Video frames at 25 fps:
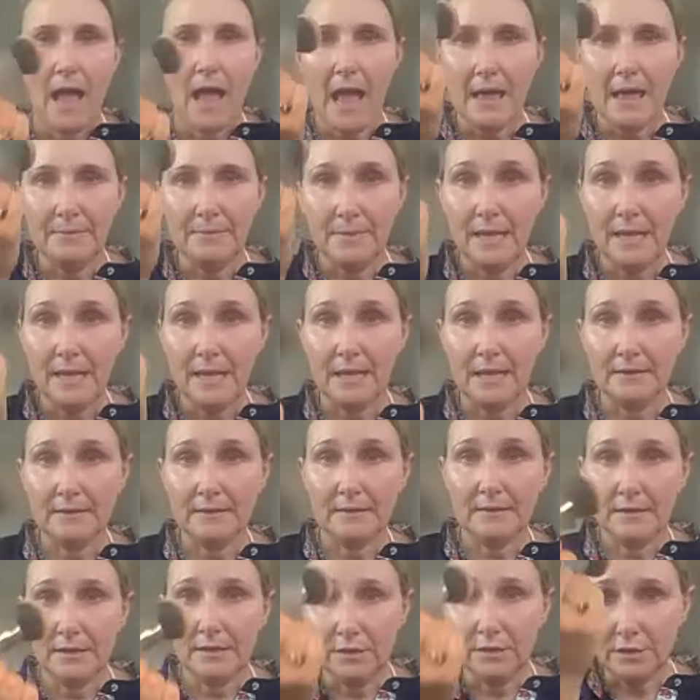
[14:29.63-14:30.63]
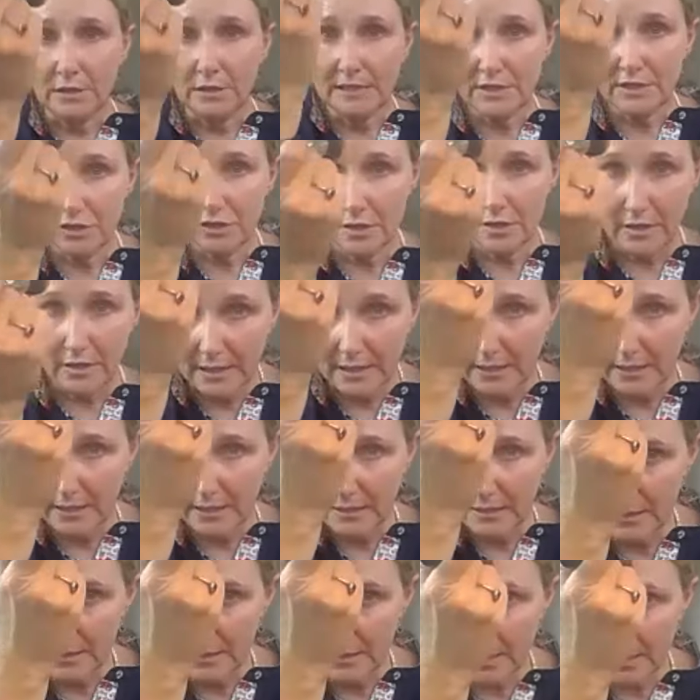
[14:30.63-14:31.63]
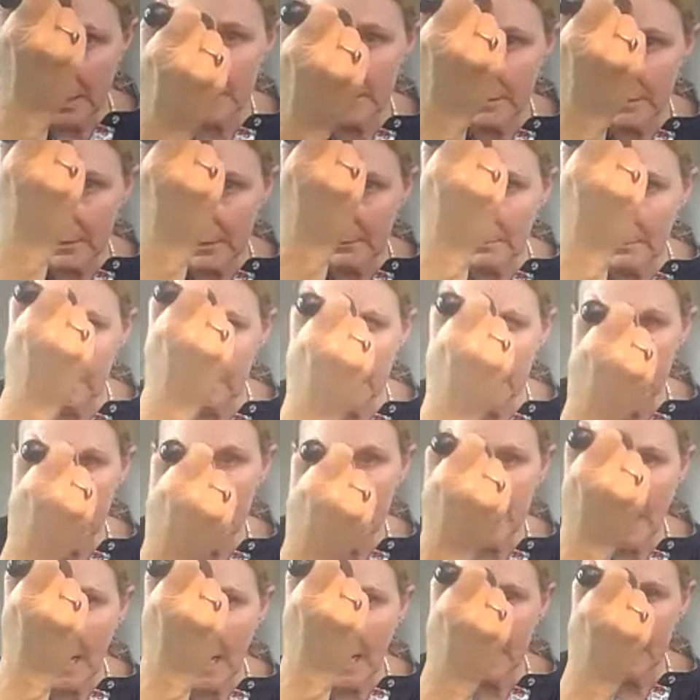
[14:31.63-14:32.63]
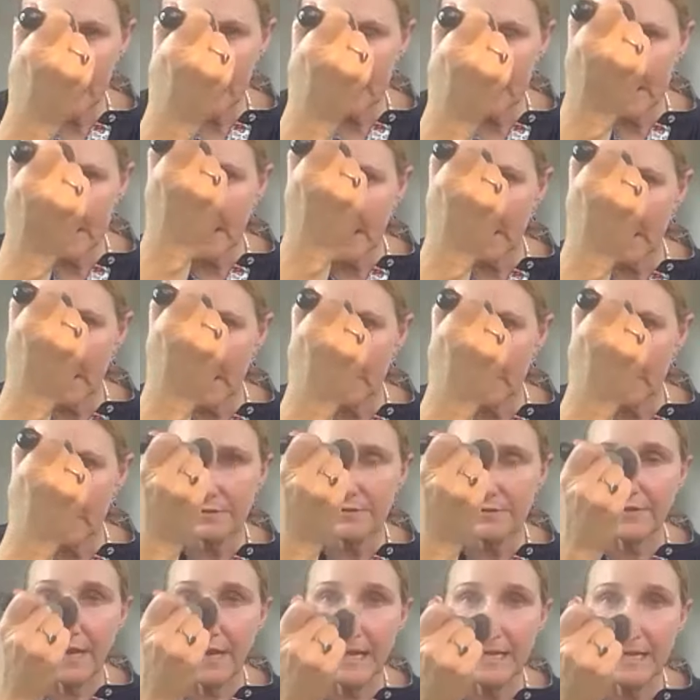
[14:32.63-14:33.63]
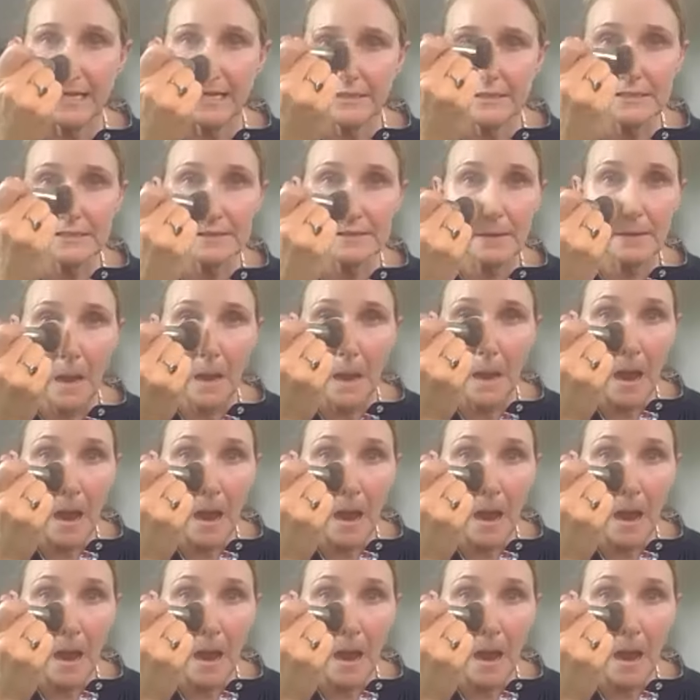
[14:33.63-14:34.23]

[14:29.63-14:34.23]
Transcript: And then you literally just start in the center of your face